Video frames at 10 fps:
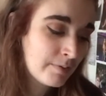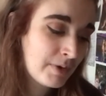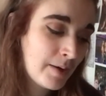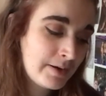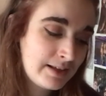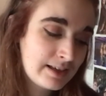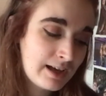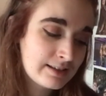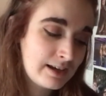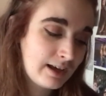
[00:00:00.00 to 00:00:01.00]
But up in his
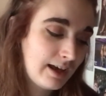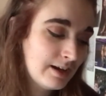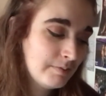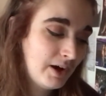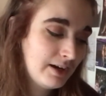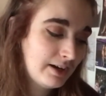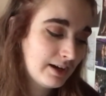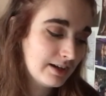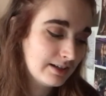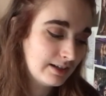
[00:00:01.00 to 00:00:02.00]
attic, hidden behind a
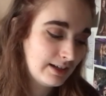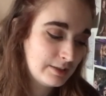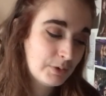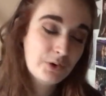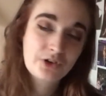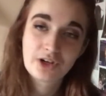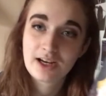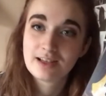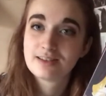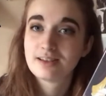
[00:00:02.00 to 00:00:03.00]
curtain, his portrait